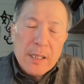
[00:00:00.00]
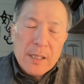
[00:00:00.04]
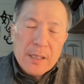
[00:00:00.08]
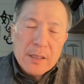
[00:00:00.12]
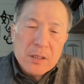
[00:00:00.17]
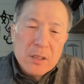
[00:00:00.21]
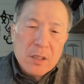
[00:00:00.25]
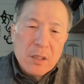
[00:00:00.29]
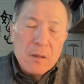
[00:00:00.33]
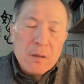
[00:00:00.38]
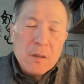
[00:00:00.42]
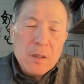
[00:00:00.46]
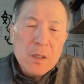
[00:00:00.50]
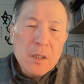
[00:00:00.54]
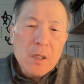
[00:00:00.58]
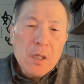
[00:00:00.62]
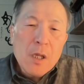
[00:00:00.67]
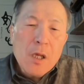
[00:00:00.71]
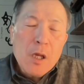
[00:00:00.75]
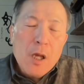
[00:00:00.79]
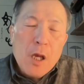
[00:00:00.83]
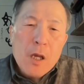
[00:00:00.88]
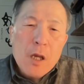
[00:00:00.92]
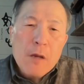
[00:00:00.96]
So,
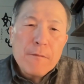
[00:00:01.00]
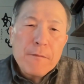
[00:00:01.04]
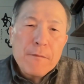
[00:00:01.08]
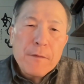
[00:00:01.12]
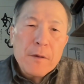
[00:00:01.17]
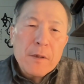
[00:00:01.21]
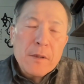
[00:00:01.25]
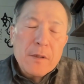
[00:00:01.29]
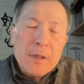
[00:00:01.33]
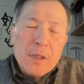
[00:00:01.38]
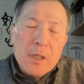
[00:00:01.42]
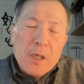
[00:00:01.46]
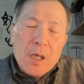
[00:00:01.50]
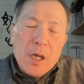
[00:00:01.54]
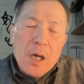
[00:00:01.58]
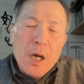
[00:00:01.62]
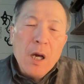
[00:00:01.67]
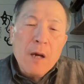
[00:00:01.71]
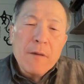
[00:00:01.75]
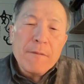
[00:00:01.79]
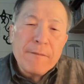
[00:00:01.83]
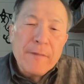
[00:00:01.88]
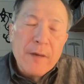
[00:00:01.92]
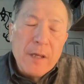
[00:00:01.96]
and for the
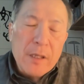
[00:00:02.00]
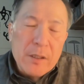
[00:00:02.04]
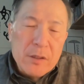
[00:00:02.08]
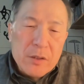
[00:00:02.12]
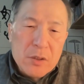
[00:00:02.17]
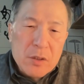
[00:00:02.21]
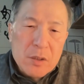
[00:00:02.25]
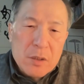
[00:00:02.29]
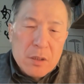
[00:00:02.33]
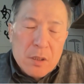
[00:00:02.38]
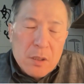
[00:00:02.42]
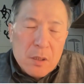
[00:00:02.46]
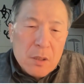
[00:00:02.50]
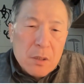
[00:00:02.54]
offense,